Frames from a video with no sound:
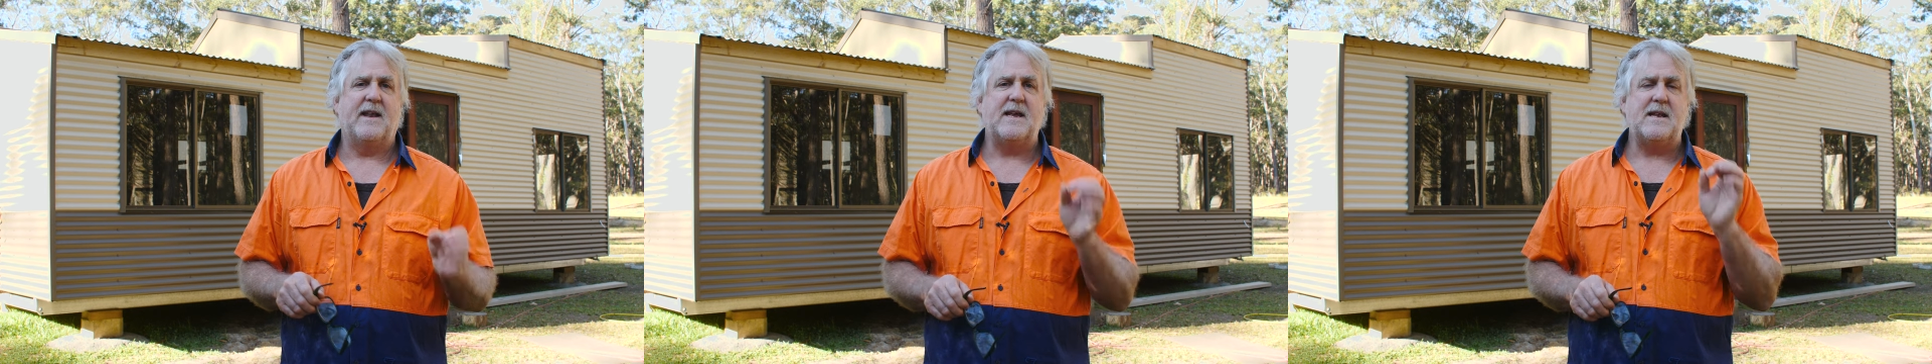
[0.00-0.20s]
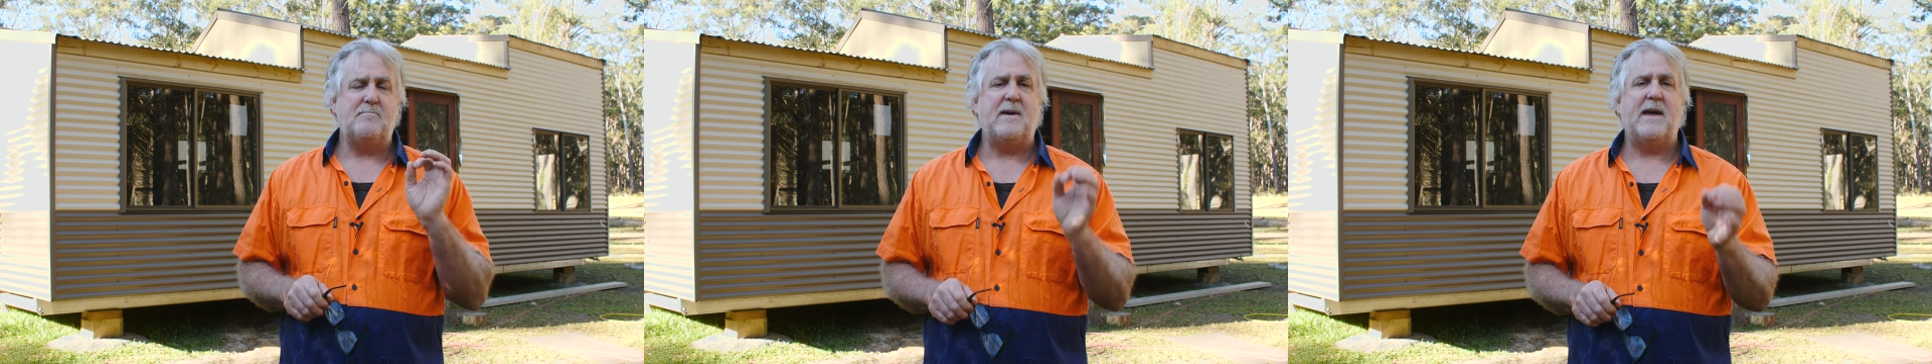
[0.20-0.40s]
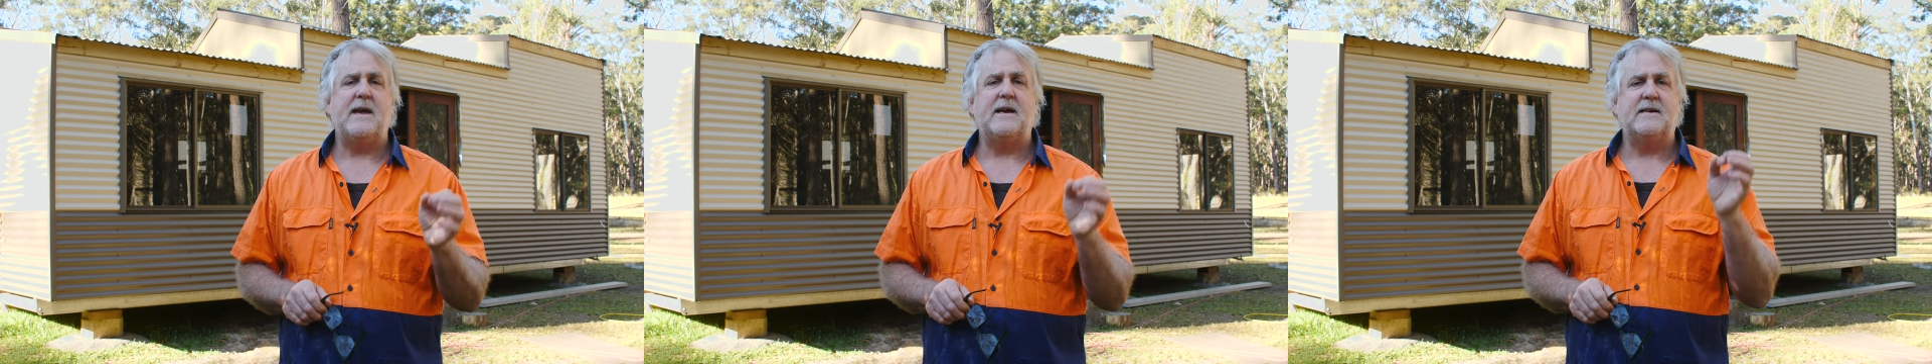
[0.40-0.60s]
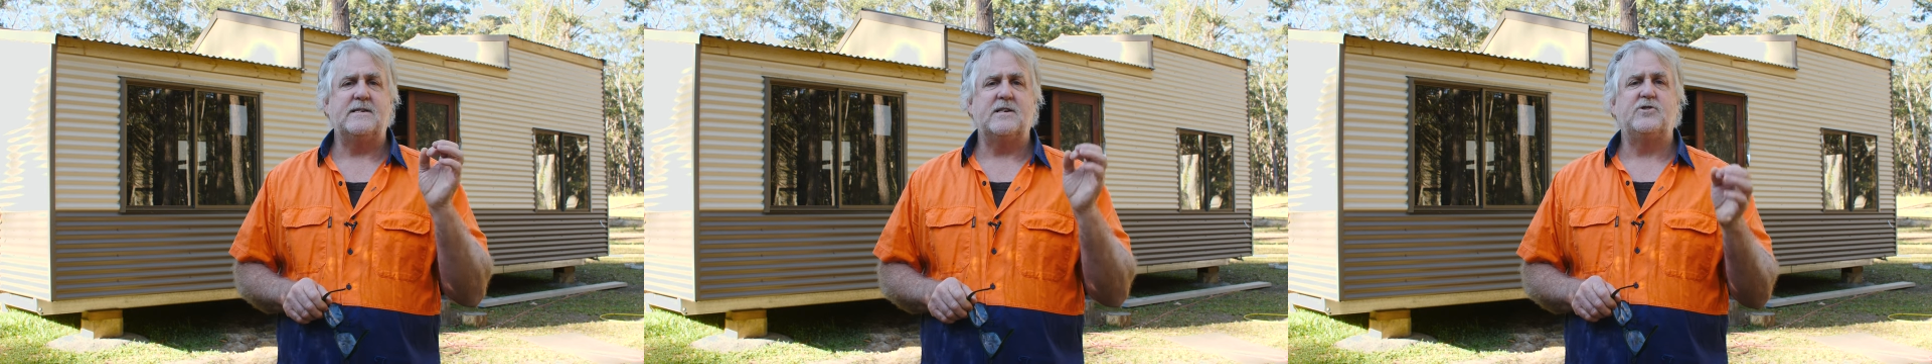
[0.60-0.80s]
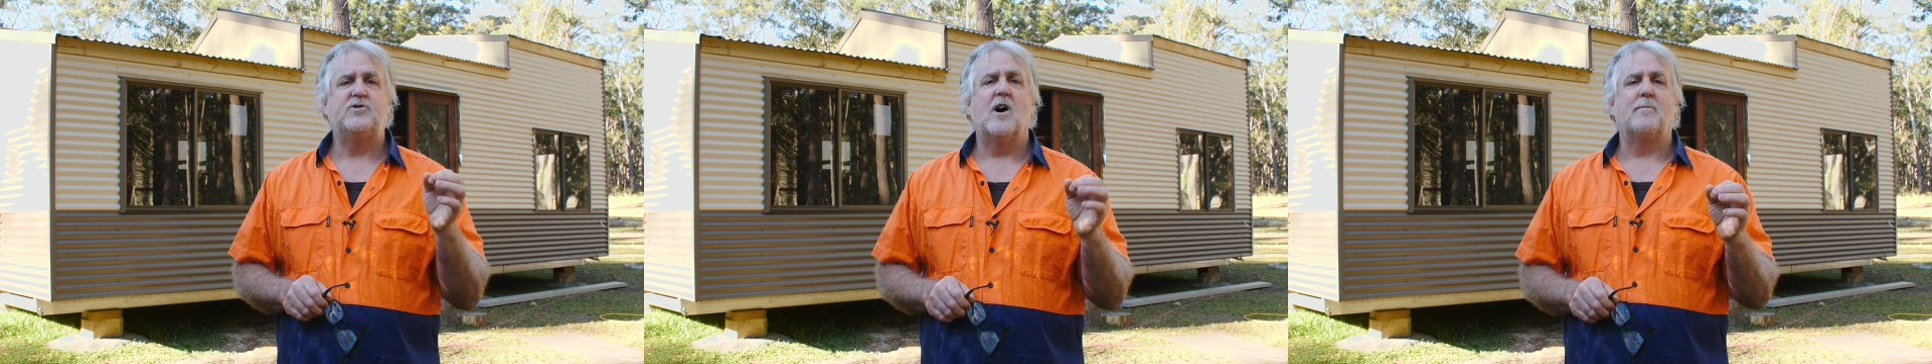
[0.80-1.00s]
It pays
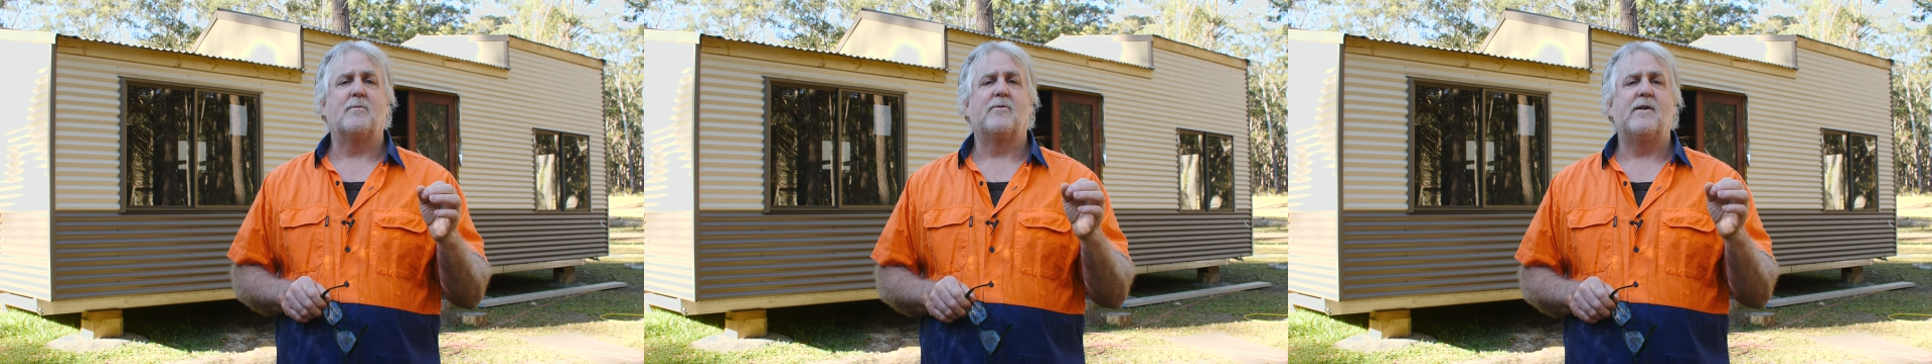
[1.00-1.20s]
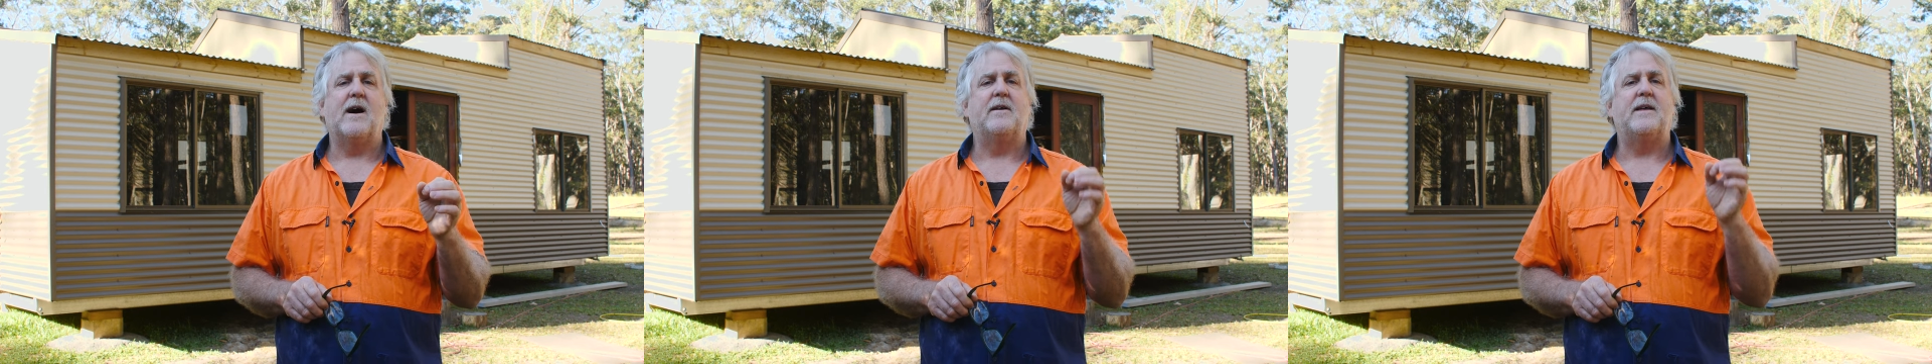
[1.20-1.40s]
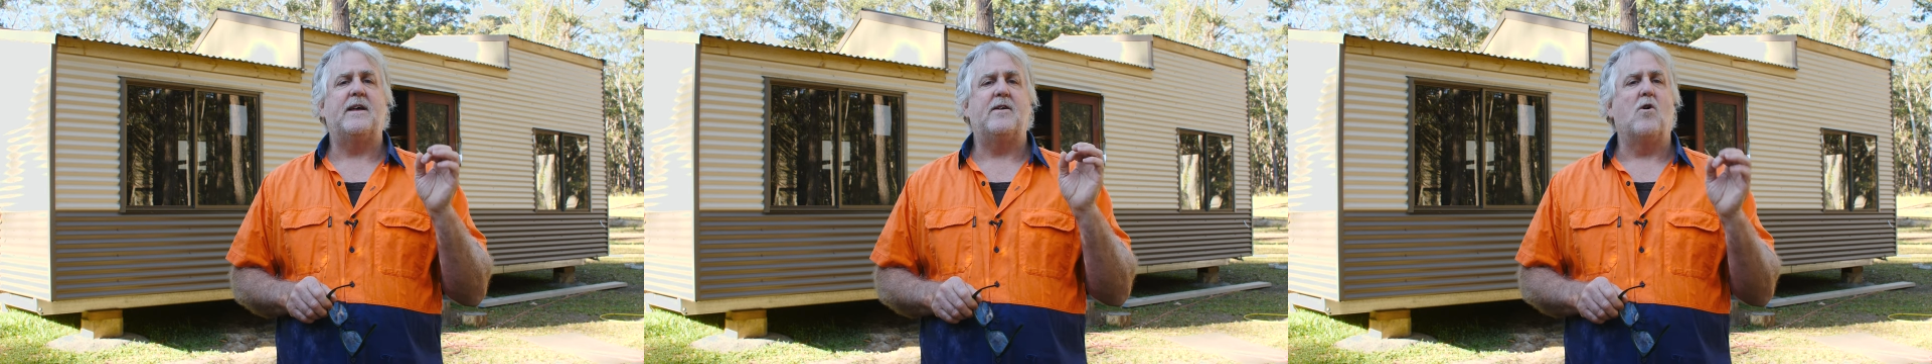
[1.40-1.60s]
to shop around at